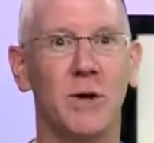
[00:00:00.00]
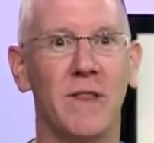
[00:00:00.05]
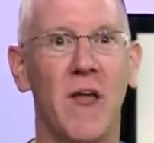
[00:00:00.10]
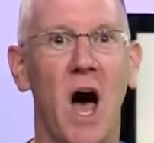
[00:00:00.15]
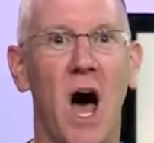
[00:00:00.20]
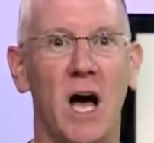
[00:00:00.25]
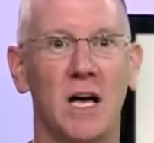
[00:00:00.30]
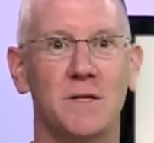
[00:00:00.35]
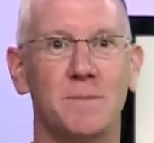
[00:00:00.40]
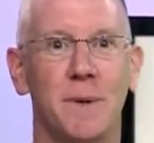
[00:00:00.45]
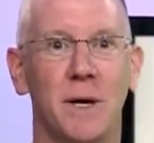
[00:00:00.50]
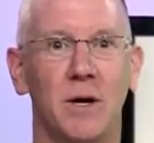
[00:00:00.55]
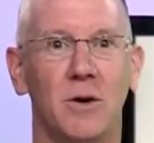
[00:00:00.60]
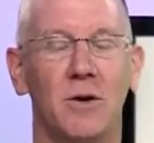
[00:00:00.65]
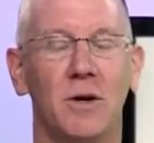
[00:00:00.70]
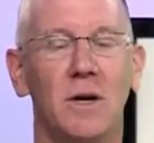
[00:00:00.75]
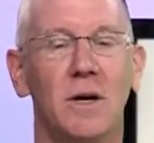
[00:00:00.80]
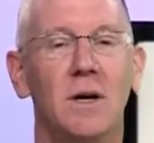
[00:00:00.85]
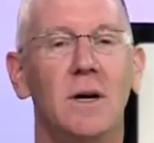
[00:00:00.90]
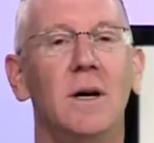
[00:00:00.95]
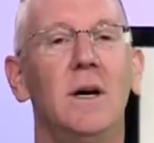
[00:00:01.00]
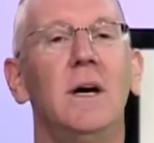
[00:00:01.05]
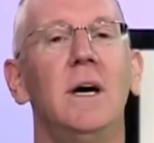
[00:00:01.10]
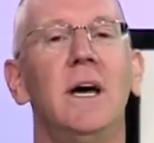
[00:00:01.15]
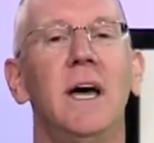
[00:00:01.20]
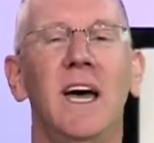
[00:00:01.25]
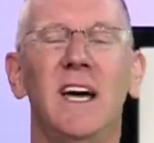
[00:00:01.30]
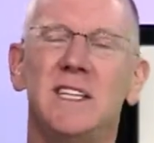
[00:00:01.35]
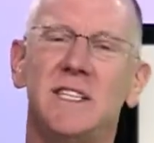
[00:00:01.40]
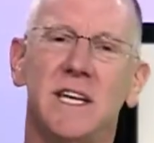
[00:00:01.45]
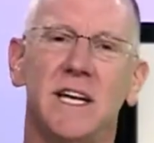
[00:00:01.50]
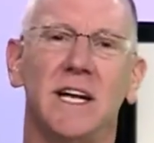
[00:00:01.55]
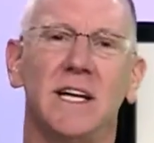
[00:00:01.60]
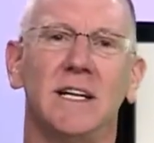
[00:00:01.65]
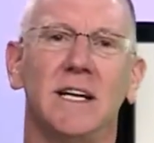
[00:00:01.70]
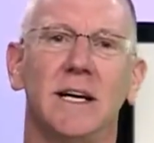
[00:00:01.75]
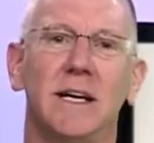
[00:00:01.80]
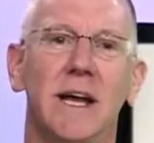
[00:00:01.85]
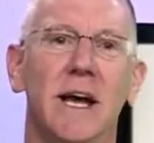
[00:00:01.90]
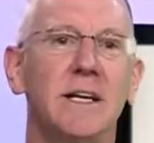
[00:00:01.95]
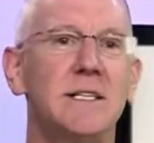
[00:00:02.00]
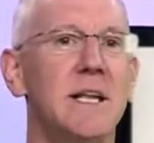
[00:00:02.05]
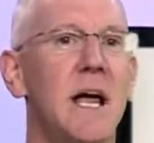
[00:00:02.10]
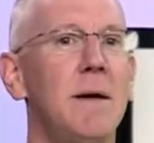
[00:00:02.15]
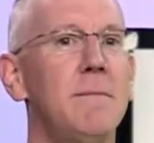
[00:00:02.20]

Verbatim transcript: you in the hospital. Incidentally, next